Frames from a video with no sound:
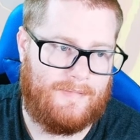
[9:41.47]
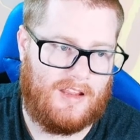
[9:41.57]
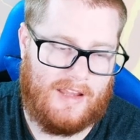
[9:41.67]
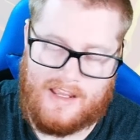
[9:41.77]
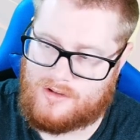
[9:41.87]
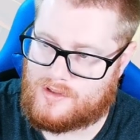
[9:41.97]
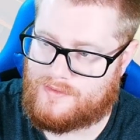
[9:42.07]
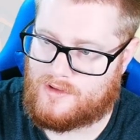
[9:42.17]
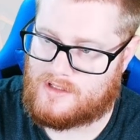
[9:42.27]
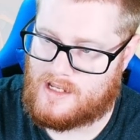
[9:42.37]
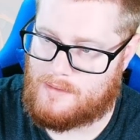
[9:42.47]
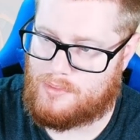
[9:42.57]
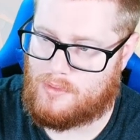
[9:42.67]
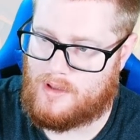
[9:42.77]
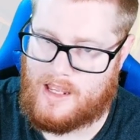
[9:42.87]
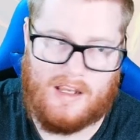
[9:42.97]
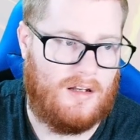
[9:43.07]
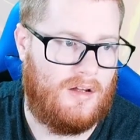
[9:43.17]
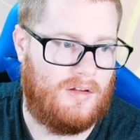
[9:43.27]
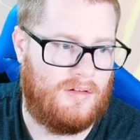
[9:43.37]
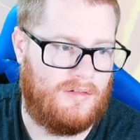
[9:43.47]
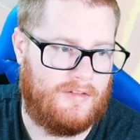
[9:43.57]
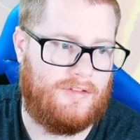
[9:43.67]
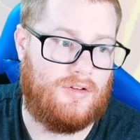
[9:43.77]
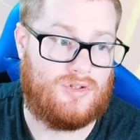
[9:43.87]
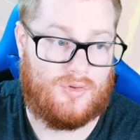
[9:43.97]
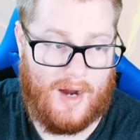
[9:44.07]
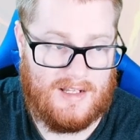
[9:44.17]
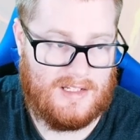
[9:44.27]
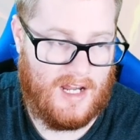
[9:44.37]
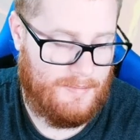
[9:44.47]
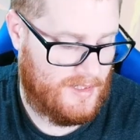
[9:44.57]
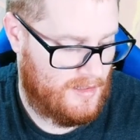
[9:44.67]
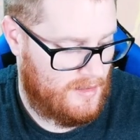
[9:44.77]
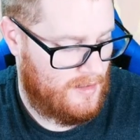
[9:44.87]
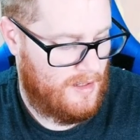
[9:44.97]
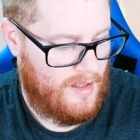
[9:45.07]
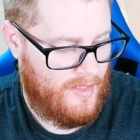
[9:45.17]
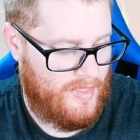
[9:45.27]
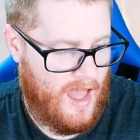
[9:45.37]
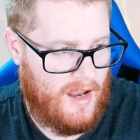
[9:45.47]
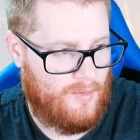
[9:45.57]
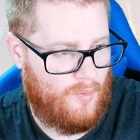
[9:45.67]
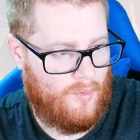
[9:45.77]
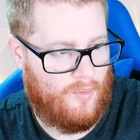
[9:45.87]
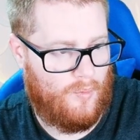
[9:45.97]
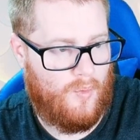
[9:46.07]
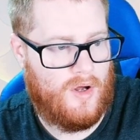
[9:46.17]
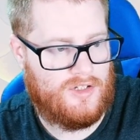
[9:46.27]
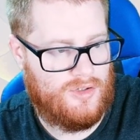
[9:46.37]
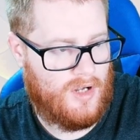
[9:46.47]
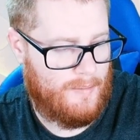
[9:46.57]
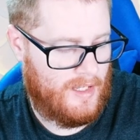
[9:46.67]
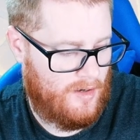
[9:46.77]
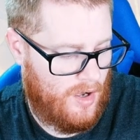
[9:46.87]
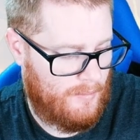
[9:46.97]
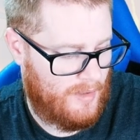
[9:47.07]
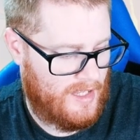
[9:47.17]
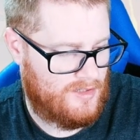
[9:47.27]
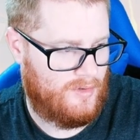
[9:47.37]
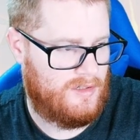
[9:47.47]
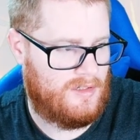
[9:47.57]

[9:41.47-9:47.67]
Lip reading: Landers, for example, and those grass types that want to come in on Blastoise.